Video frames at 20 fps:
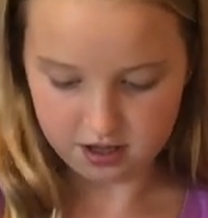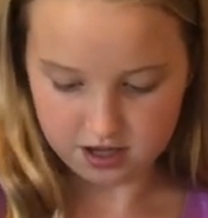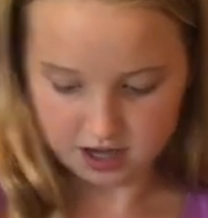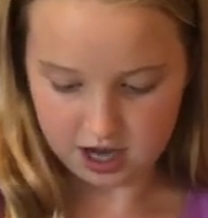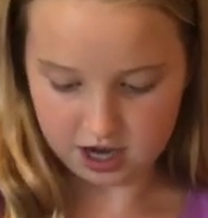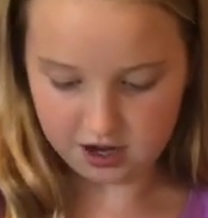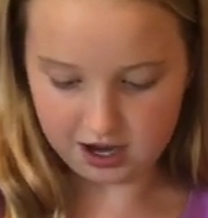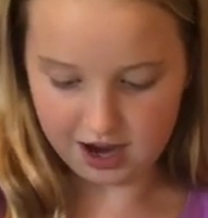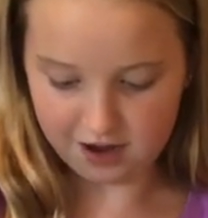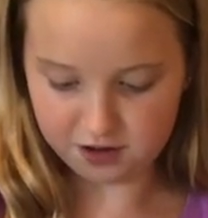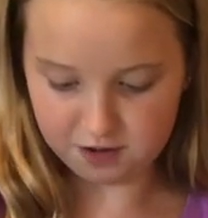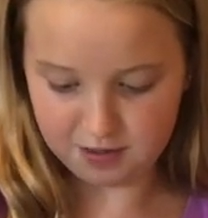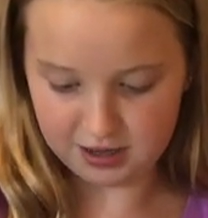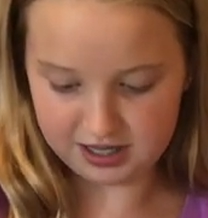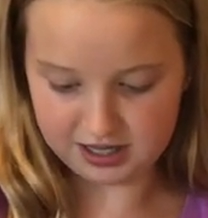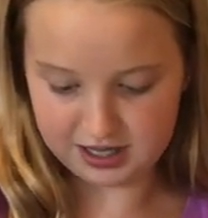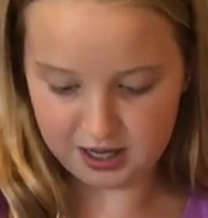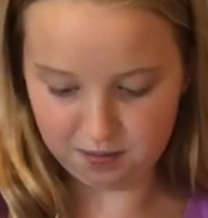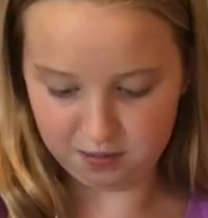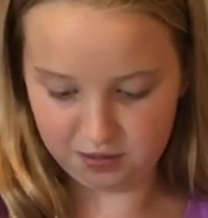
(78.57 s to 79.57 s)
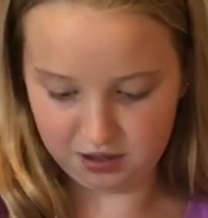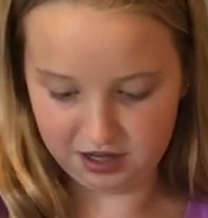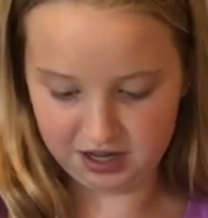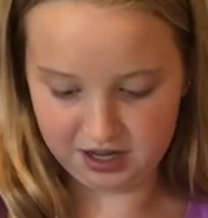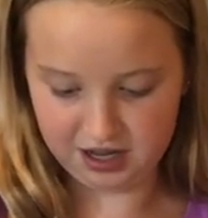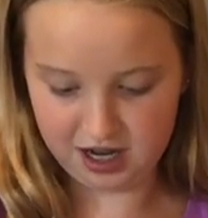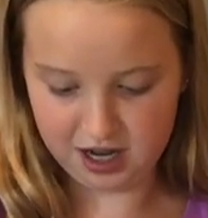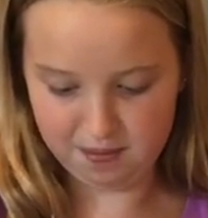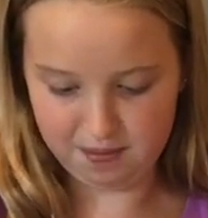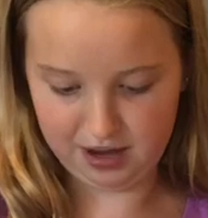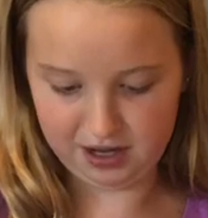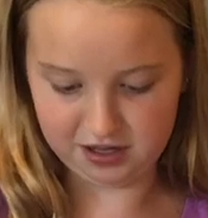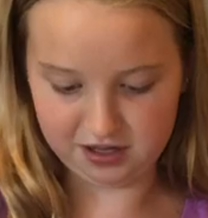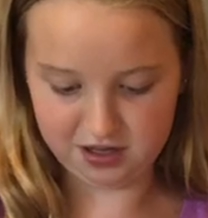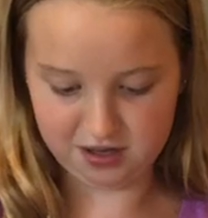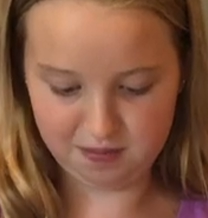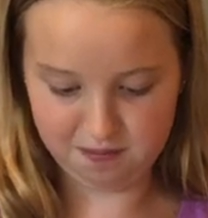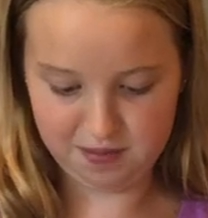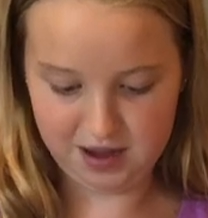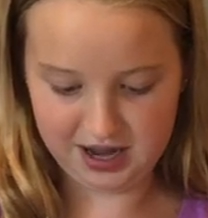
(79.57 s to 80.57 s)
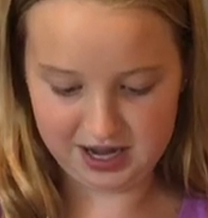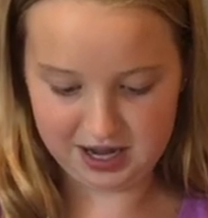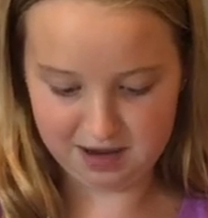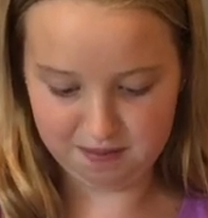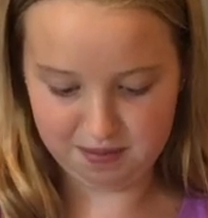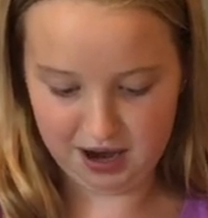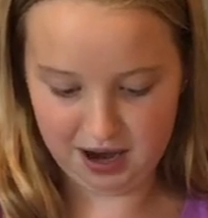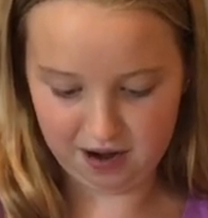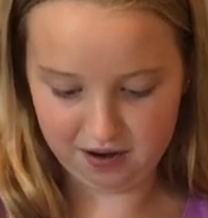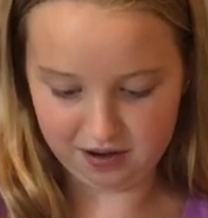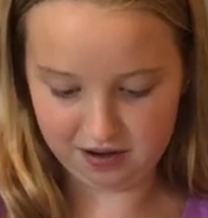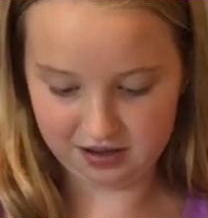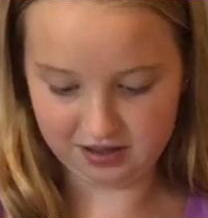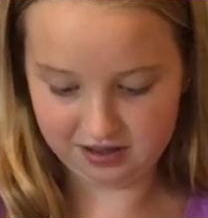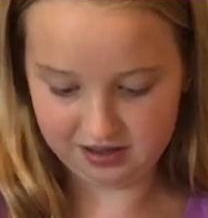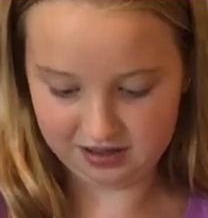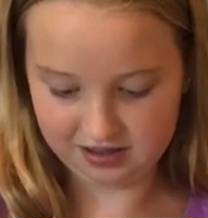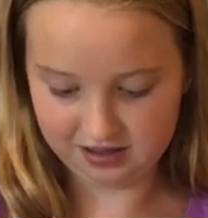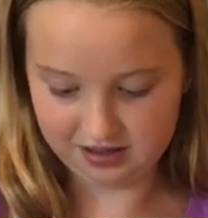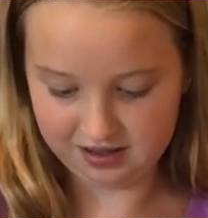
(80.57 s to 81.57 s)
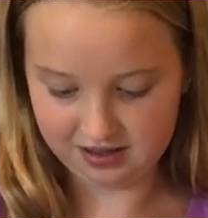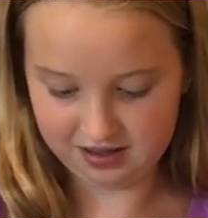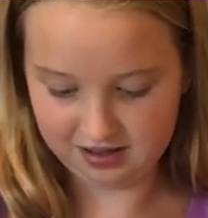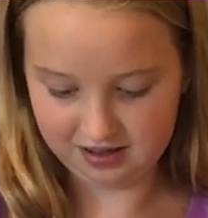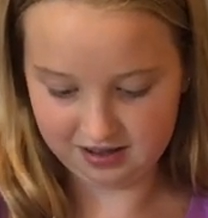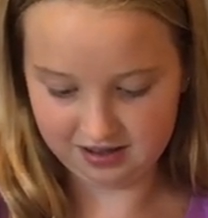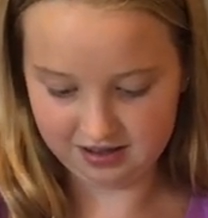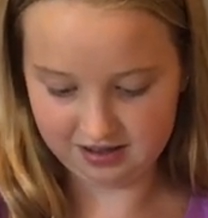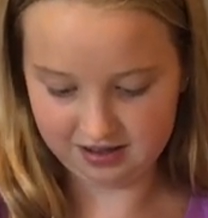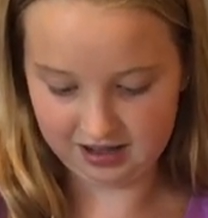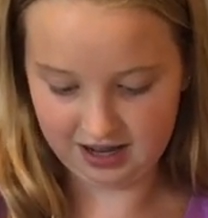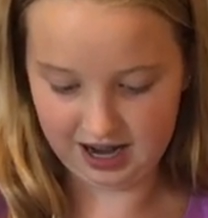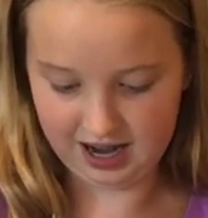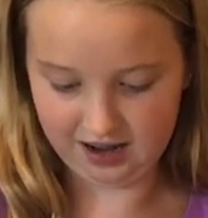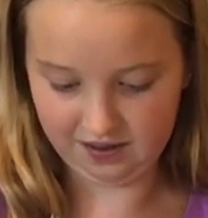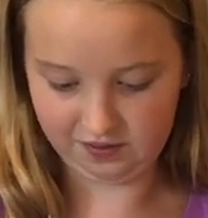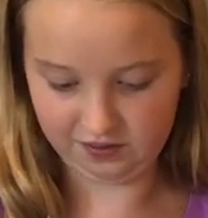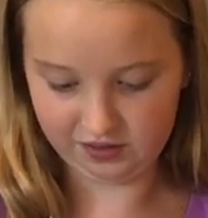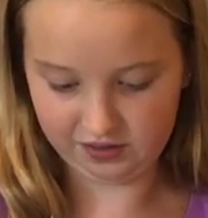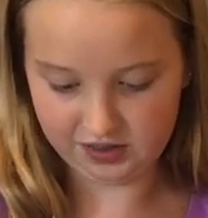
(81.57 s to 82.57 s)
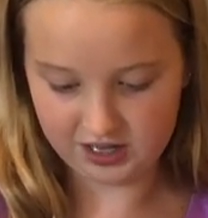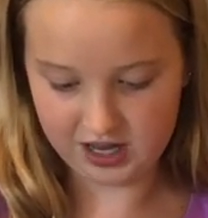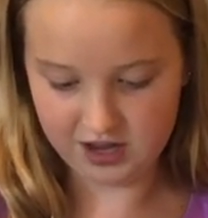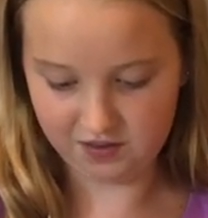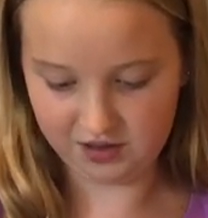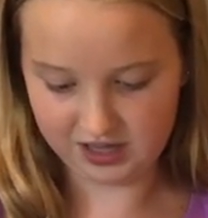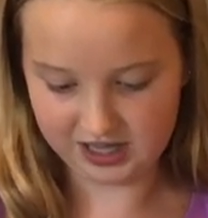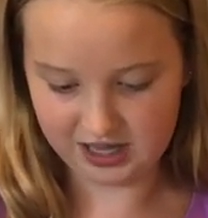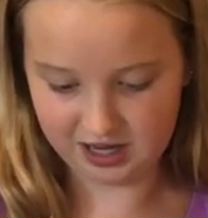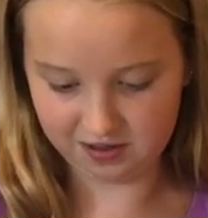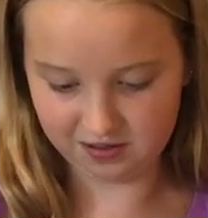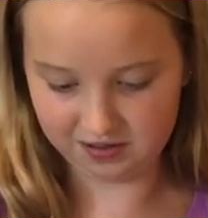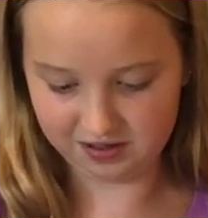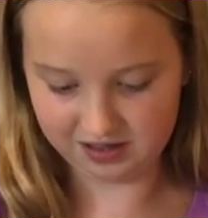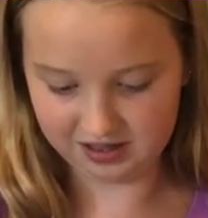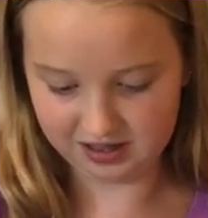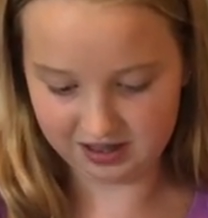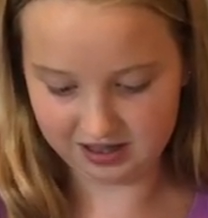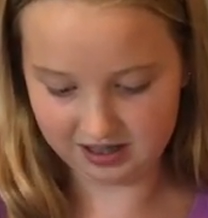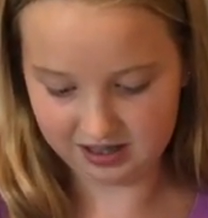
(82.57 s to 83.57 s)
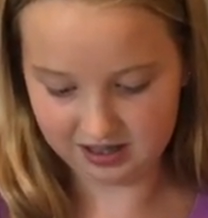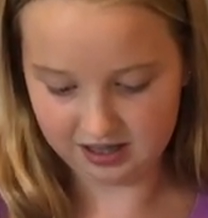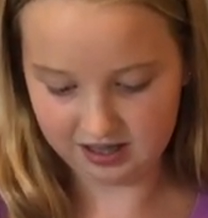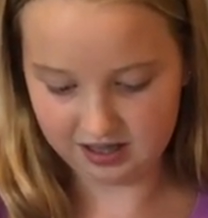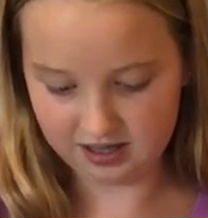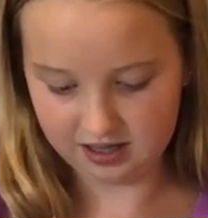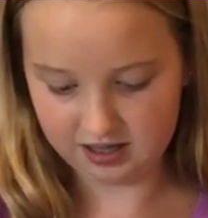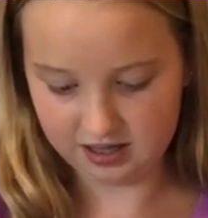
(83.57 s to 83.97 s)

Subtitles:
And you have to mix it up really good to make sure the baking powder kind of evens out.